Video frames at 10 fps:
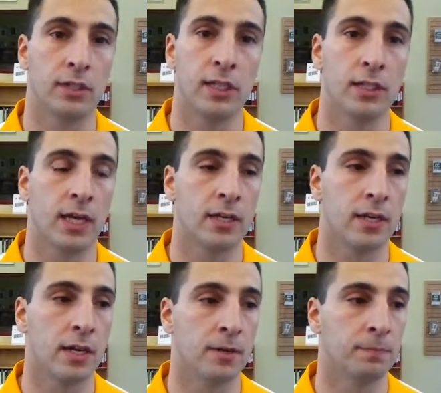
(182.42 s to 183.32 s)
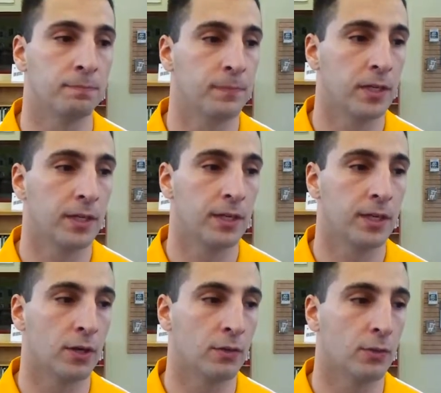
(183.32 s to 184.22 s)
lead, and,
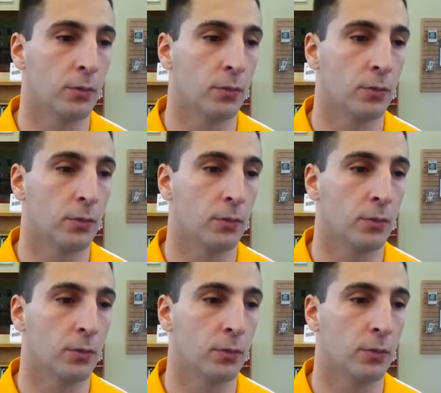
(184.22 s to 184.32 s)
you know,